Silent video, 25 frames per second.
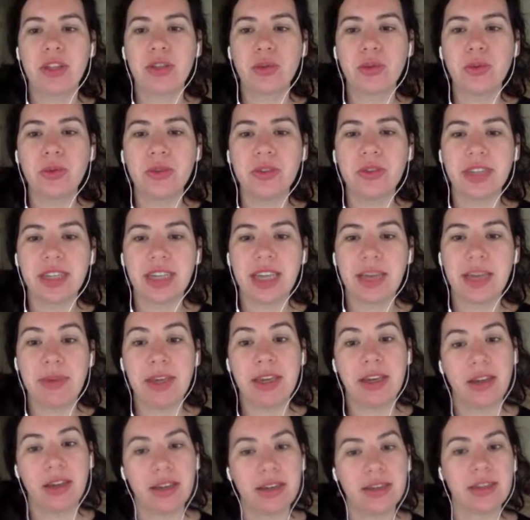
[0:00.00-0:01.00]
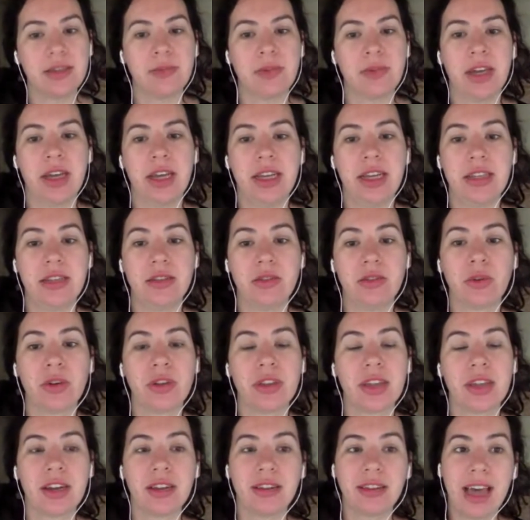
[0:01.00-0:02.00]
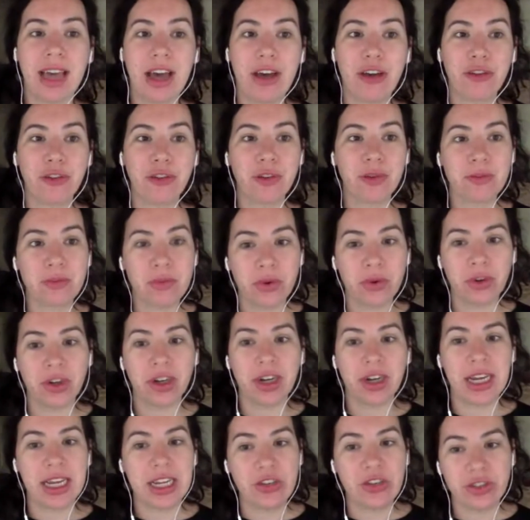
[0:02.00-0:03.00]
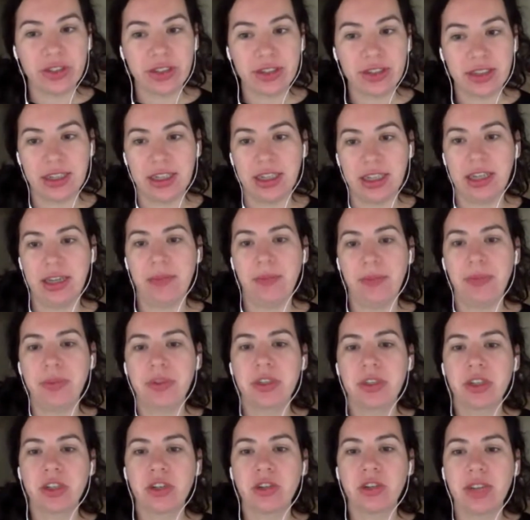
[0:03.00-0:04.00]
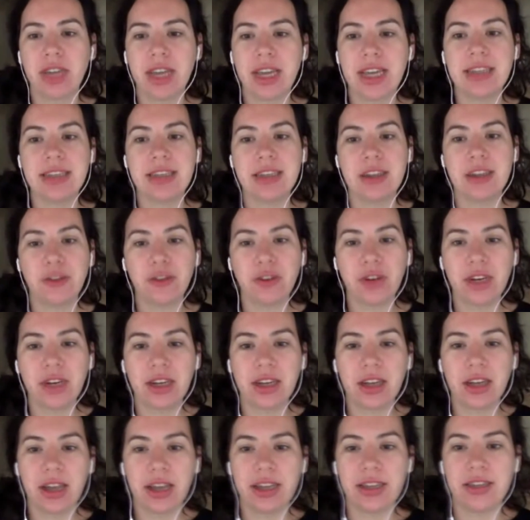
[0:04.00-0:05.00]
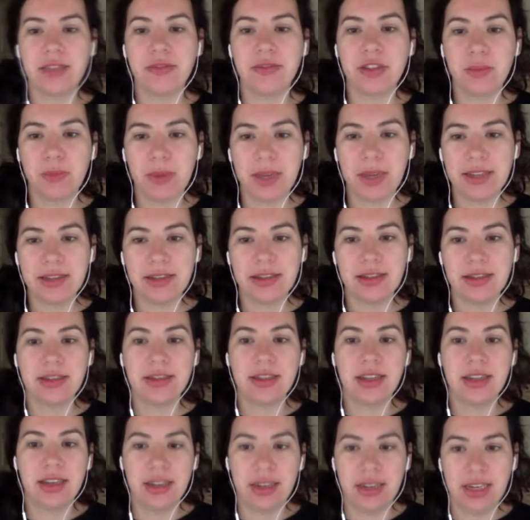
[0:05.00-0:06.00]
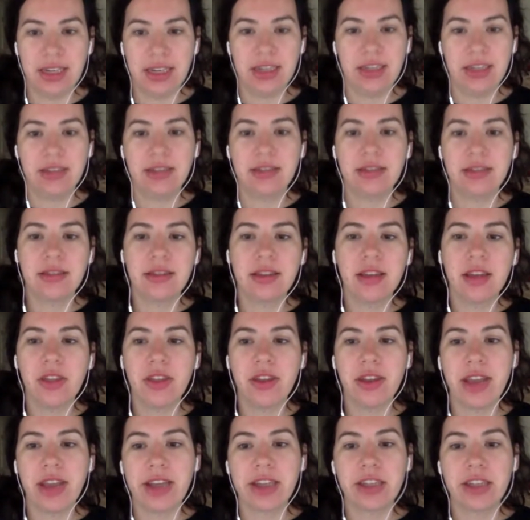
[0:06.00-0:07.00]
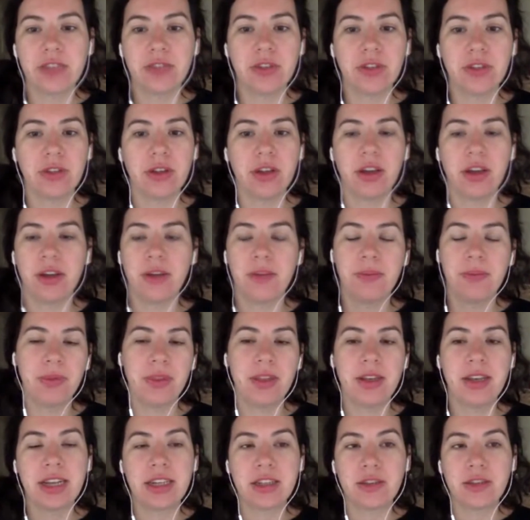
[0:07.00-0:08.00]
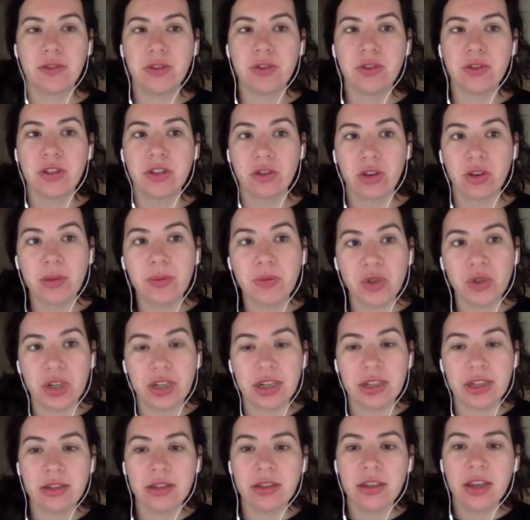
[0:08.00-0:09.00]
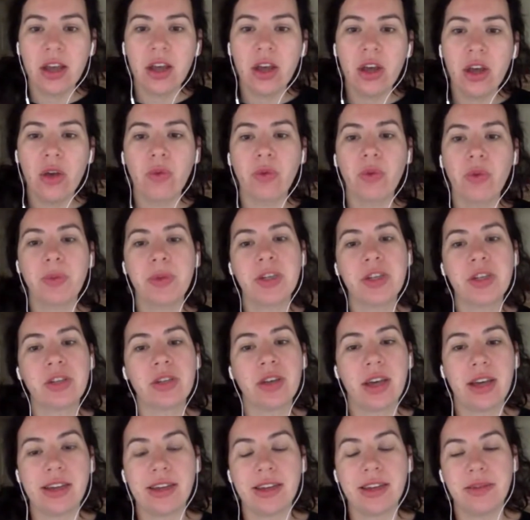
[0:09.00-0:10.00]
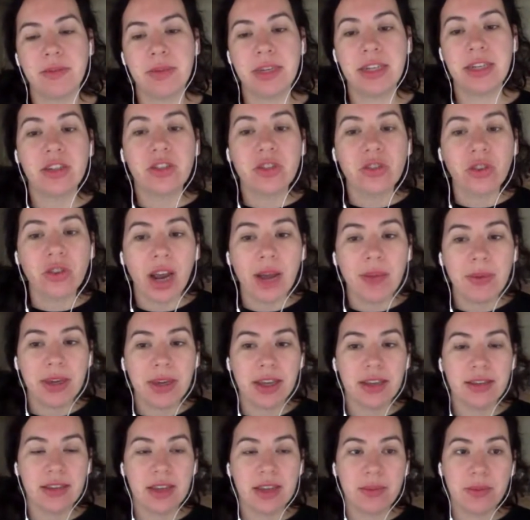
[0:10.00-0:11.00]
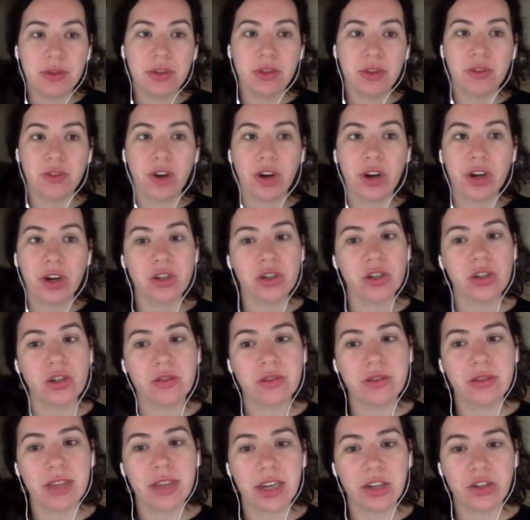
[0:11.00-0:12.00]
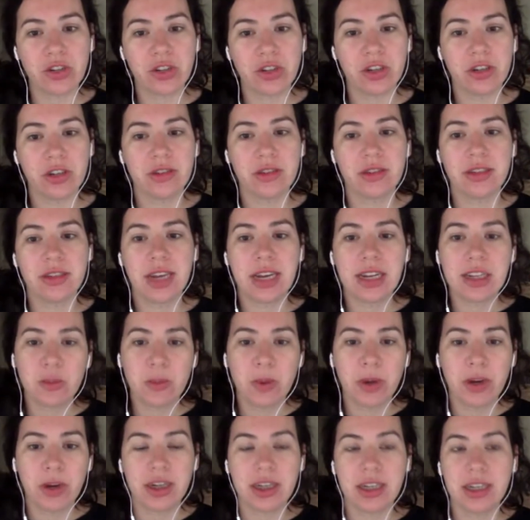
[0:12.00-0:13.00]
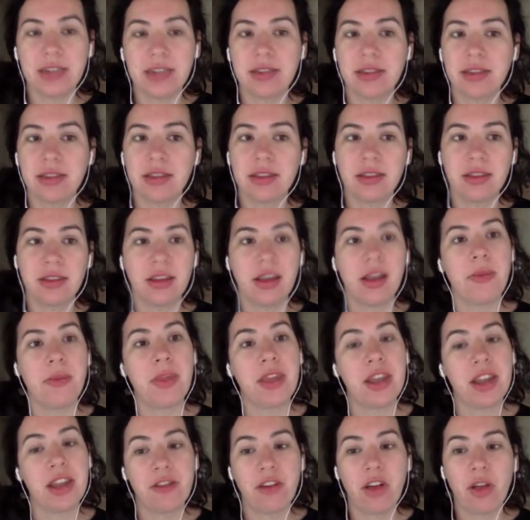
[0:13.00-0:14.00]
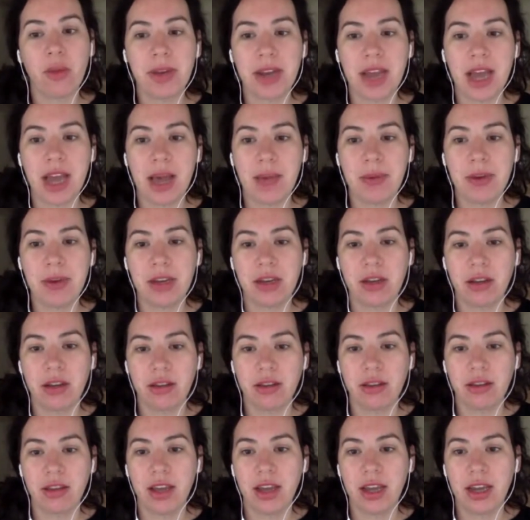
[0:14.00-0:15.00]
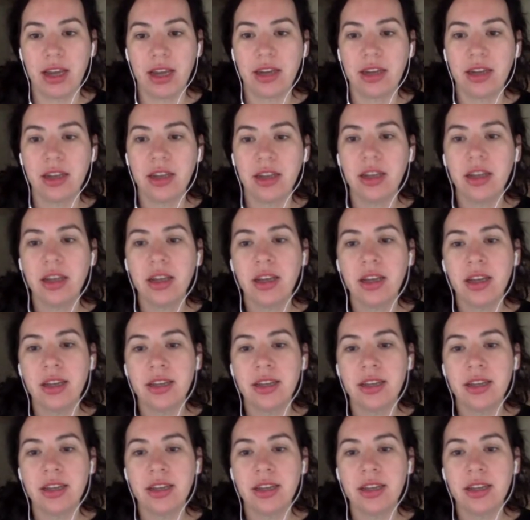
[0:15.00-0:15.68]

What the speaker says: with tools that can be customized or that allow for more agency to create different kinds of spaces and needs. The next few descriptions will be me describing examples of art shows, lectures, dance parties that have all been happening online.